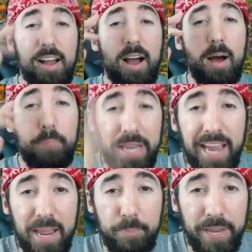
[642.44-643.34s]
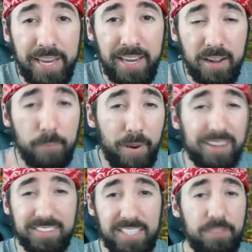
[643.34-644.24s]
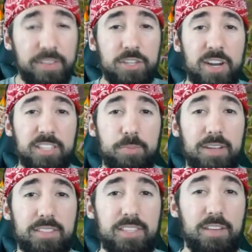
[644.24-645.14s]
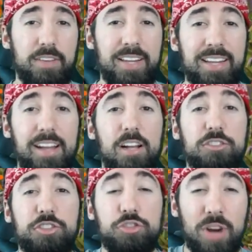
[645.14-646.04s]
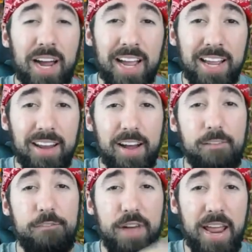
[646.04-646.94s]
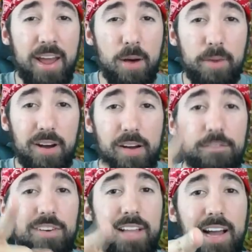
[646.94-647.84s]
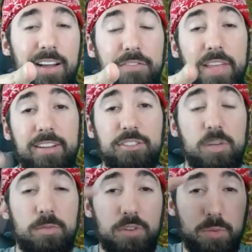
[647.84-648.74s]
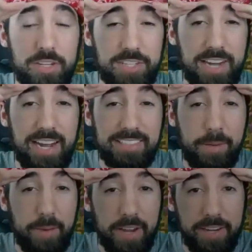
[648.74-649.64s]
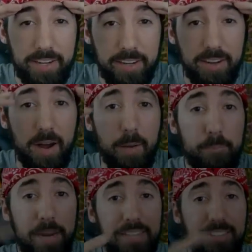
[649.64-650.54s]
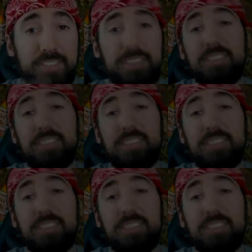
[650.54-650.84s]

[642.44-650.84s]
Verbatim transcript: PAP, Positivity Attracts Positivity, Stride Fam for Life. Thank y'all so much for watching, guys. I'm out of here. Peace.